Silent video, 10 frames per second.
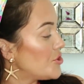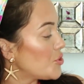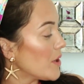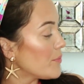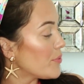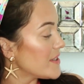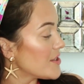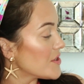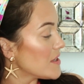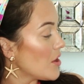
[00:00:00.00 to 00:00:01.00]
Short
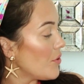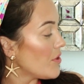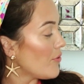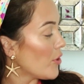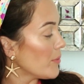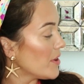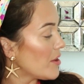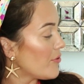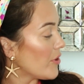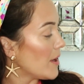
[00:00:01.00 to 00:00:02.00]
bristles load the
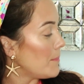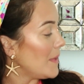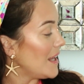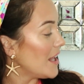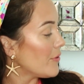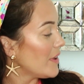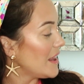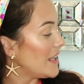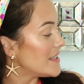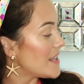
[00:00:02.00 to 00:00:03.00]
formula for immediate
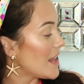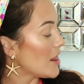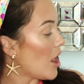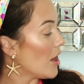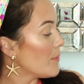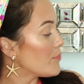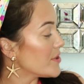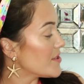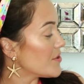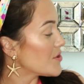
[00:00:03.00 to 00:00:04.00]
release, and long
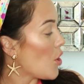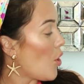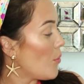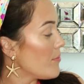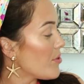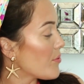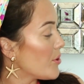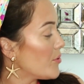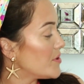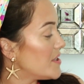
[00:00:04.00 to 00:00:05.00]
bristles comb
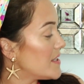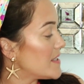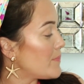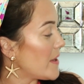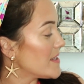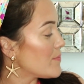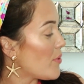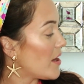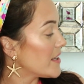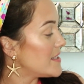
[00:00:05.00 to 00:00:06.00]
through to dispense
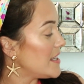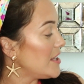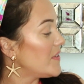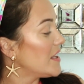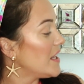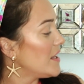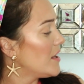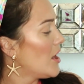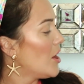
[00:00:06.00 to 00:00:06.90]
product evenly